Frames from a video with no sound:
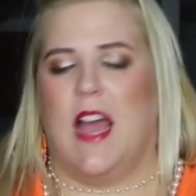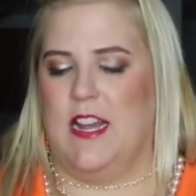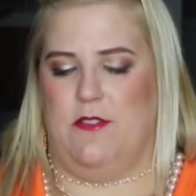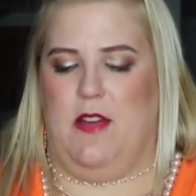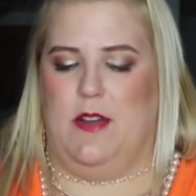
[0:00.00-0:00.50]
I
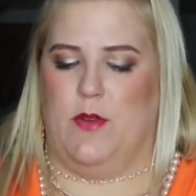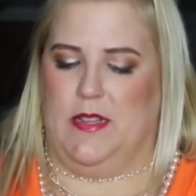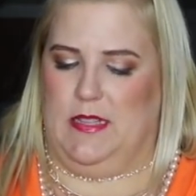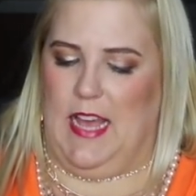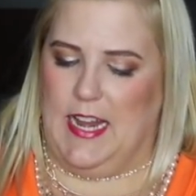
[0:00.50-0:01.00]
don't know how to work
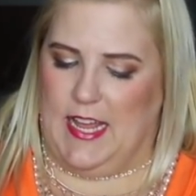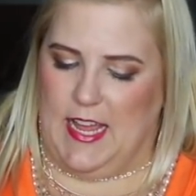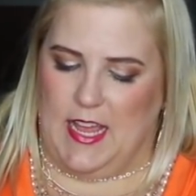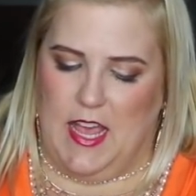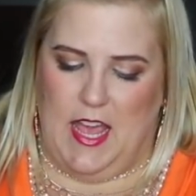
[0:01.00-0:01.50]
the
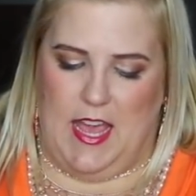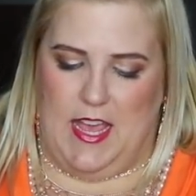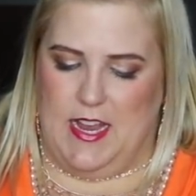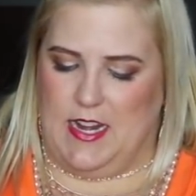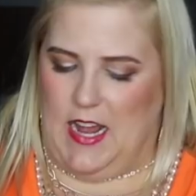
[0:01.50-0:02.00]
lighting,
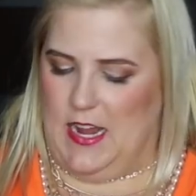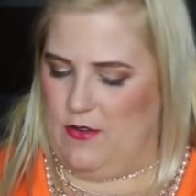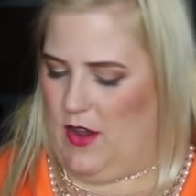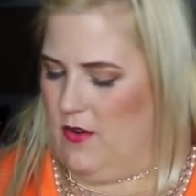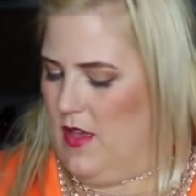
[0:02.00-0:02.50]
and I don't
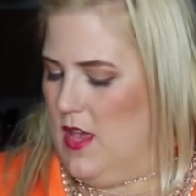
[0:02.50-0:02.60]
know.